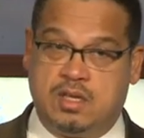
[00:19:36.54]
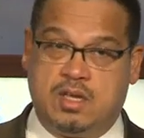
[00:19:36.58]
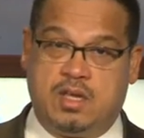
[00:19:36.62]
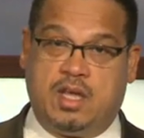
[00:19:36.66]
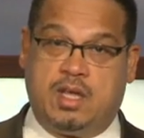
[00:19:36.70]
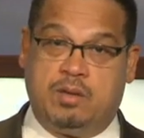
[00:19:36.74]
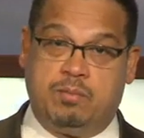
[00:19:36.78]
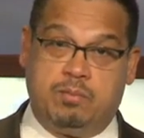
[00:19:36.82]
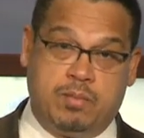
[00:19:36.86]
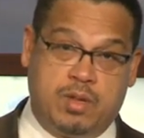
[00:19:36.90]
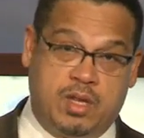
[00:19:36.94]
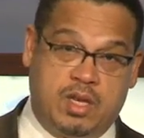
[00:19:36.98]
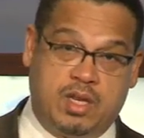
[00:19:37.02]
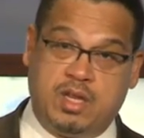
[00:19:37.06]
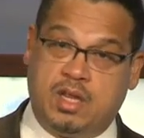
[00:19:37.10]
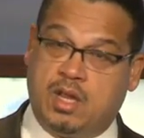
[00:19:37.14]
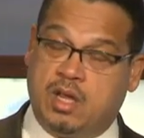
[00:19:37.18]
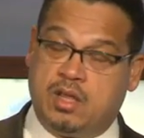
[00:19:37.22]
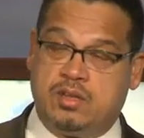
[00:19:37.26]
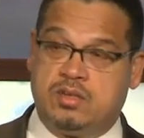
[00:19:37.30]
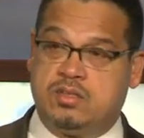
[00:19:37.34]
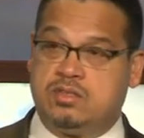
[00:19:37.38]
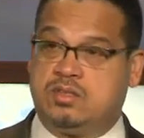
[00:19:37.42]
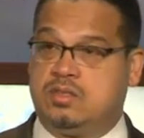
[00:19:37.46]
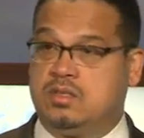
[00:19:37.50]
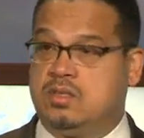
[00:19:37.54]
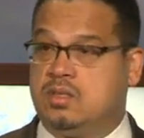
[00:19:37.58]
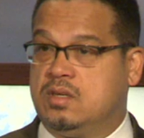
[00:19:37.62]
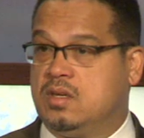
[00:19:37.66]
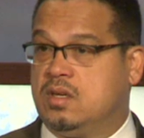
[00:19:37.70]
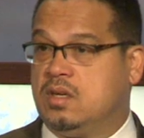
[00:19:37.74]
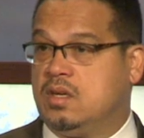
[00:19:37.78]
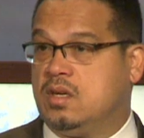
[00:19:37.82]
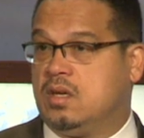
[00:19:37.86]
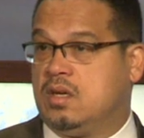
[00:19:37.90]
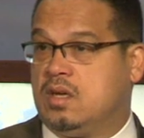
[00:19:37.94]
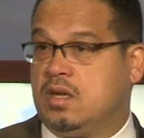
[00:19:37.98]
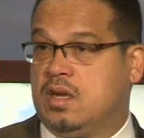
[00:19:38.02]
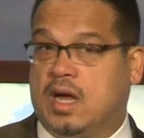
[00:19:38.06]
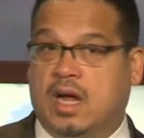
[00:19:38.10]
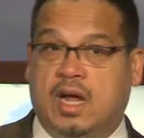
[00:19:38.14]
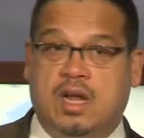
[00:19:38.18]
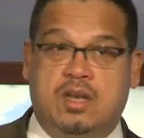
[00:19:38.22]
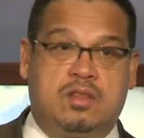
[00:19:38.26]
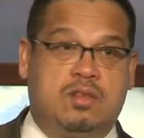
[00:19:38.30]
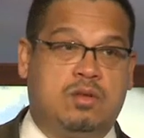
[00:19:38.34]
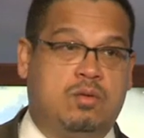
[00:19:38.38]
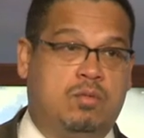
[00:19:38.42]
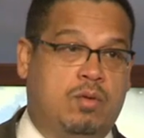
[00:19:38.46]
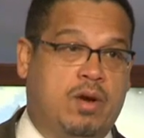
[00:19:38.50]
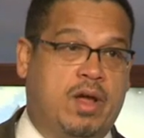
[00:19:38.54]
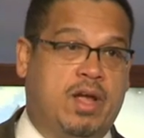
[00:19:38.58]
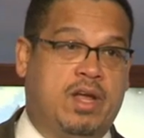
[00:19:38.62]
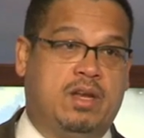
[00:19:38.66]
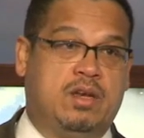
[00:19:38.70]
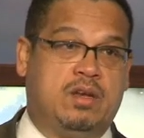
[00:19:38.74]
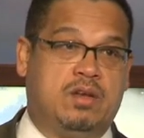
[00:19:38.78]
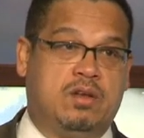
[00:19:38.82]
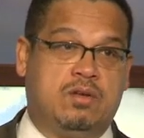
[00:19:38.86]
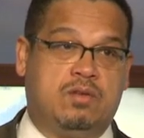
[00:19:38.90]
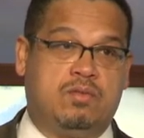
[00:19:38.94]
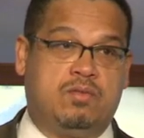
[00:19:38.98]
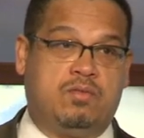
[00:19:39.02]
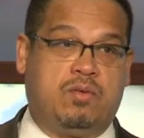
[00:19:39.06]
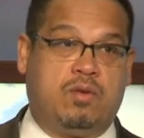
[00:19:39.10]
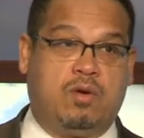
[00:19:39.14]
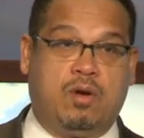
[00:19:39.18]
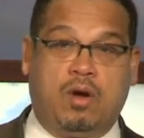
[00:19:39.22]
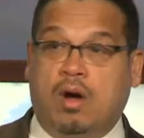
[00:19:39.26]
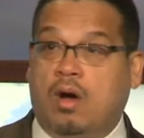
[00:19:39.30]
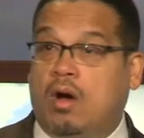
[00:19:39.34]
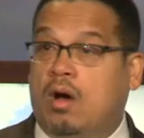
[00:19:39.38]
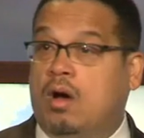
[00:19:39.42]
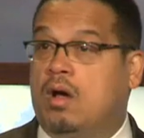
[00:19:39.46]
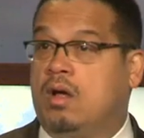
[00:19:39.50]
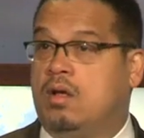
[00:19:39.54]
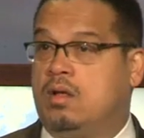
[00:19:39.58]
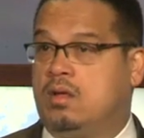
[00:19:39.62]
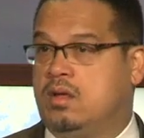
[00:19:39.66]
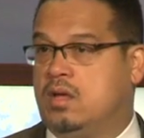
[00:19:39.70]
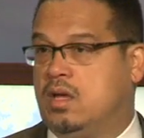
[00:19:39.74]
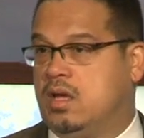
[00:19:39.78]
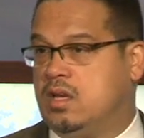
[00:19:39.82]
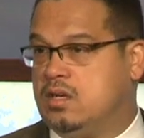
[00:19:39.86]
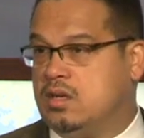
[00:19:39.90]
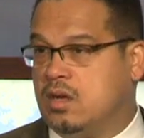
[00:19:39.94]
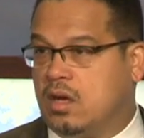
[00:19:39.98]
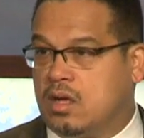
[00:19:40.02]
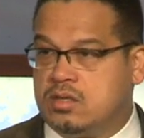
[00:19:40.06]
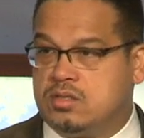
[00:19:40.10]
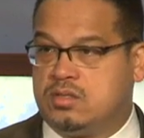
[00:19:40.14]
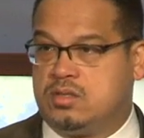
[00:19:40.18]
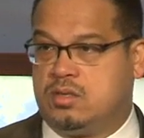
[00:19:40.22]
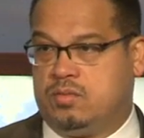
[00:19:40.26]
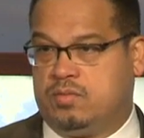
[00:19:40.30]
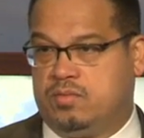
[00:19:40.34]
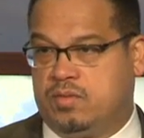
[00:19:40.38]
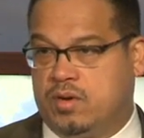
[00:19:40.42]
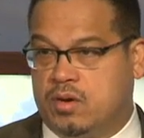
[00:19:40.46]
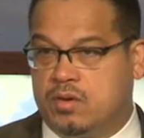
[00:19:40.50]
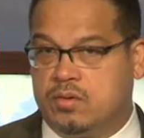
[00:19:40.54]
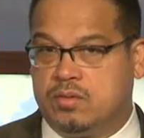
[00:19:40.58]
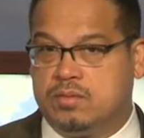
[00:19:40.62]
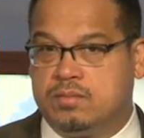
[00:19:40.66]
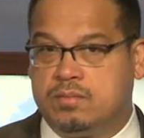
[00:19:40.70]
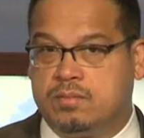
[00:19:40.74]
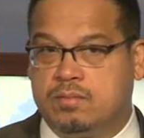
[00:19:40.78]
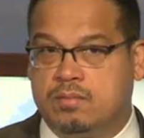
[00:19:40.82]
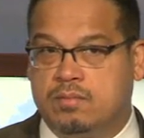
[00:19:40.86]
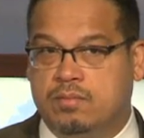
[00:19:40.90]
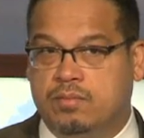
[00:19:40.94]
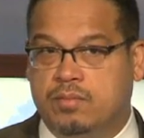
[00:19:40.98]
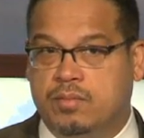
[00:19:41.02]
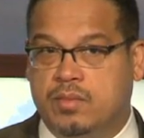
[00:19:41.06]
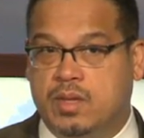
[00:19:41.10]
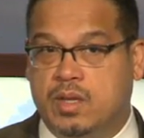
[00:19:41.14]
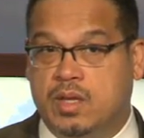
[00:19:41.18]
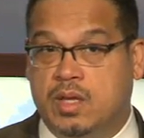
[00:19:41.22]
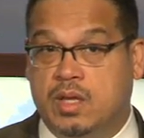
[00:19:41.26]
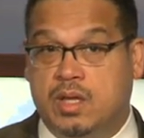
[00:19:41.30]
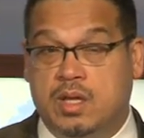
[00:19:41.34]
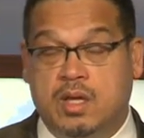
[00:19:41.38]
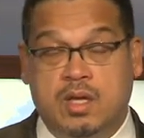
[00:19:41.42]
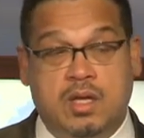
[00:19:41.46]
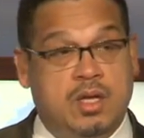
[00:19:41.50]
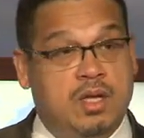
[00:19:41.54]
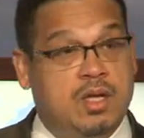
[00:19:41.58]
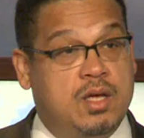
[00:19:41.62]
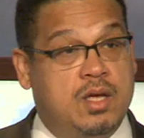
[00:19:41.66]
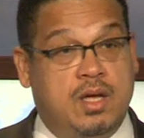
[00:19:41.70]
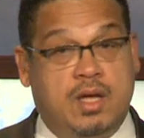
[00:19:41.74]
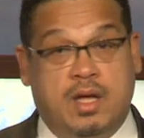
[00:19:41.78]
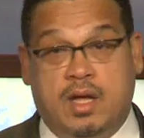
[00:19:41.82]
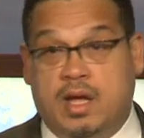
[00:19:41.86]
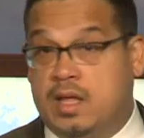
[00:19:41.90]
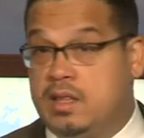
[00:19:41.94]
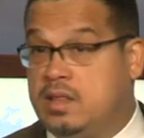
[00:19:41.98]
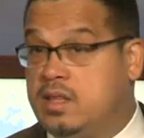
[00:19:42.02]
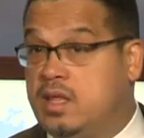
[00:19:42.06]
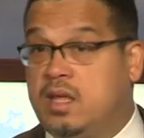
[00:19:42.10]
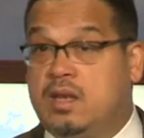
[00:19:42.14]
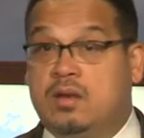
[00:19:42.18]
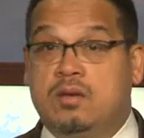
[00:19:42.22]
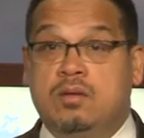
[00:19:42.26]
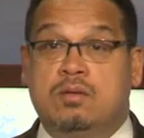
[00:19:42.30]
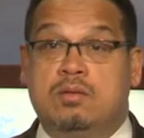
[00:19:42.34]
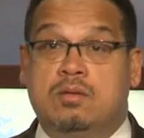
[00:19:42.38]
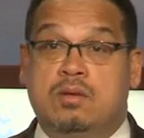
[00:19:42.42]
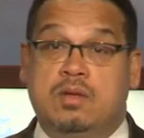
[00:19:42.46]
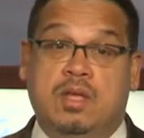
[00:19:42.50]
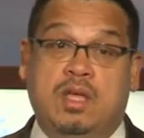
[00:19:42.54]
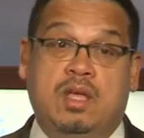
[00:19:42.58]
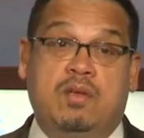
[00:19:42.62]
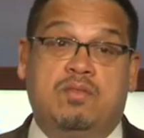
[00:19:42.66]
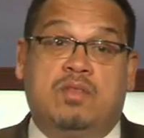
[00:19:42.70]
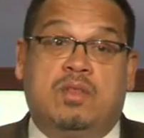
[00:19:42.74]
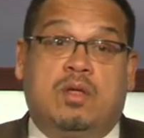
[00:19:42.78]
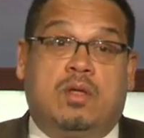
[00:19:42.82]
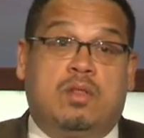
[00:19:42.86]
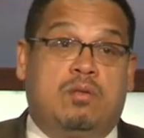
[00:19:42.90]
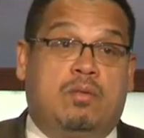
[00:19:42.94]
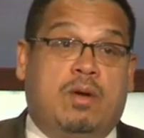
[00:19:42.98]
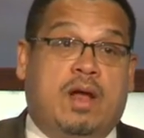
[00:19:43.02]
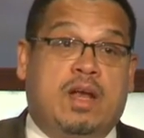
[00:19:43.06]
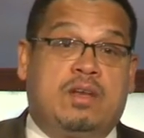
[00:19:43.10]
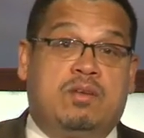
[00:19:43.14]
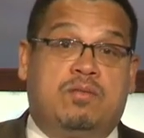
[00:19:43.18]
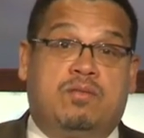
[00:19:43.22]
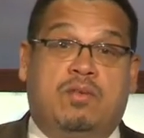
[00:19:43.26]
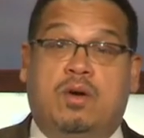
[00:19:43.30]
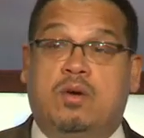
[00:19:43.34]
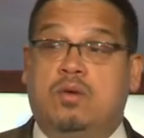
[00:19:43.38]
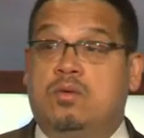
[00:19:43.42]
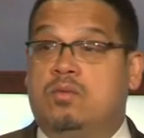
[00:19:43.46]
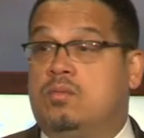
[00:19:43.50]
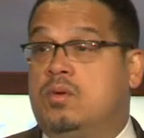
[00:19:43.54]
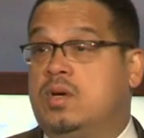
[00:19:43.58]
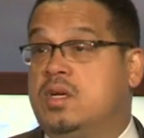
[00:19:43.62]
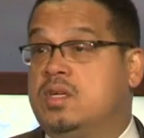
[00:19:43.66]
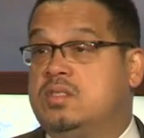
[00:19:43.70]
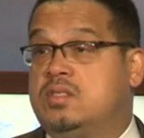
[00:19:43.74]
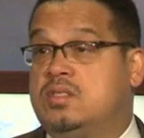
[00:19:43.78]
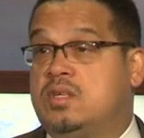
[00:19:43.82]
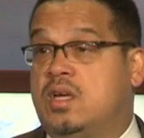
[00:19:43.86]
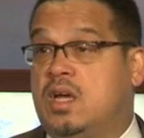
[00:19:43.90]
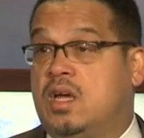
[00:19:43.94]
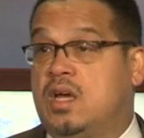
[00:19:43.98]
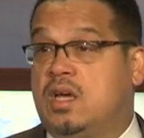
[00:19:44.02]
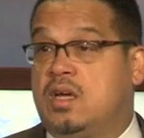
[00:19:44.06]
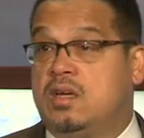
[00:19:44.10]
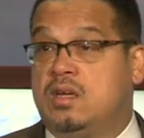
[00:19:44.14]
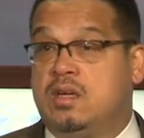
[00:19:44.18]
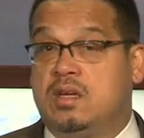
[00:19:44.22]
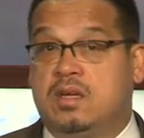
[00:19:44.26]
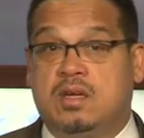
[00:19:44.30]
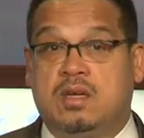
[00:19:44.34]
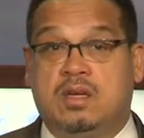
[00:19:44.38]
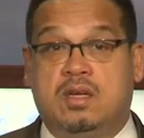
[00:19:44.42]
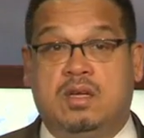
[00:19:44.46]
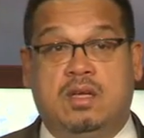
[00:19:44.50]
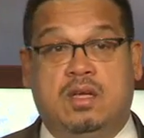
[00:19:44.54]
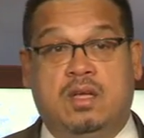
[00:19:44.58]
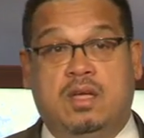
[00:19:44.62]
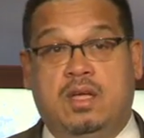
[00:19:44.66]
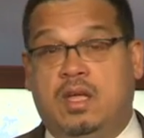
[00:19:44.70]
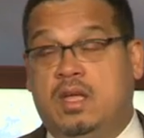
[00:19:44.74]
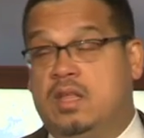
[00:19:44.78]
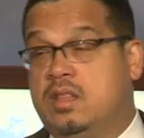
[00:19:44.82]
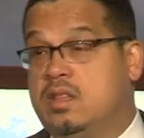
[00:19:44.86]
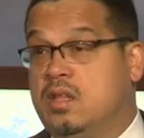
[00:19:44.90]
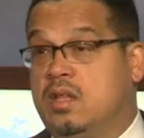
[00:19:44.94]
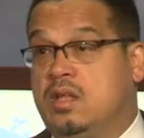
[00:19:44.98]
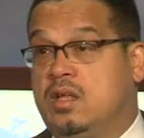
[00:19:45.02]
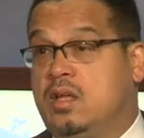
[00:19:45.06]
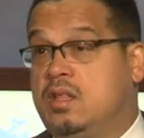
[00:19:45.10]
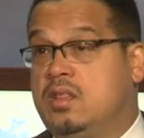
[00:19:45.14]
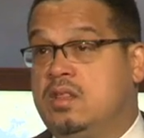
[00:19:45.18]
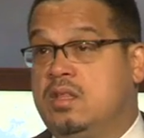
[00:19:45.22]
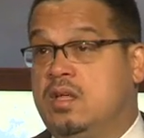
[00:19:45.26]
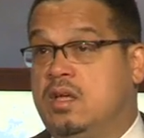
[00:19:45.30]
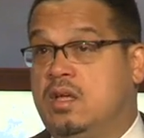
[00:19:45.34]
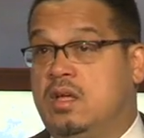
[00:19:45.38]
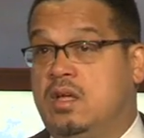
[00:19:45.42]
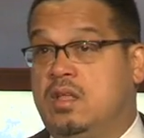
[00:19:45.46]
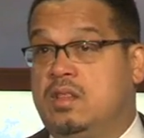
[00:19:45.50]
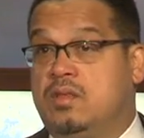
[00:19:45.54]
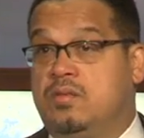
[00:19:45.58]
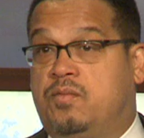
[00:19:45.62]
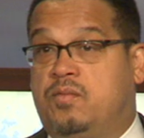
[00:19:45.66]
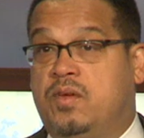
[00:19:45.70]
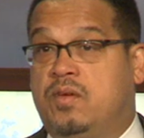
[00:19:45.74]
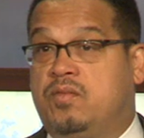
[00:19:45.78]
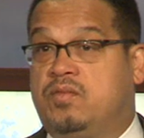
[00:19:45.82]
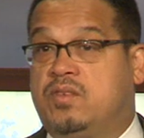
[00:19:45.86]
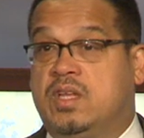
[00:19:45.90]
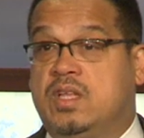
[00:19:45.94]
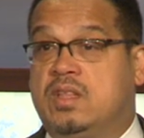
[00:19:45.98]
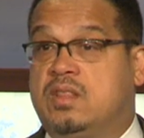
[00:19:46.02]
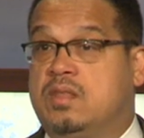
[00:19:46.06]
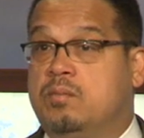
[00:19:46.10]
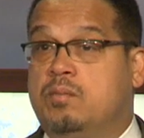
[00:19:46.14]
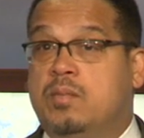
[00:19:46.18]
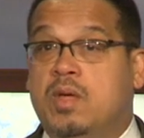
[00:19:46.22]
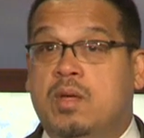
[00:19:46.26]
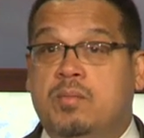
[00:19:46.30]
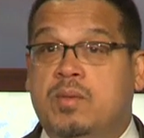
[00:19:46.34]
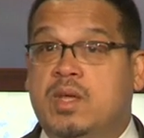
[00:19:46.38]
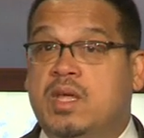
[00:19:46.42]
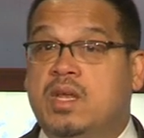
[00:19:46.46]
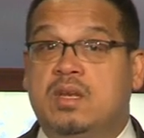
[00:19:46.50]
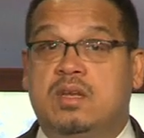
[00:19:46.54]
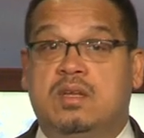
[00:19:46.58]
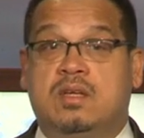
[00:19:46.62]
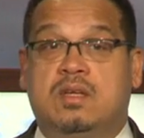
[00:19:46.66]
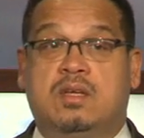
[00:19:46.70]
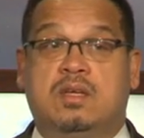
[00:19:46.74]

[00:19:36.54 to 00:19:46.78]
and many others got the right for all adults to vote. And then, even though the right to vote was in the 15th Amendment,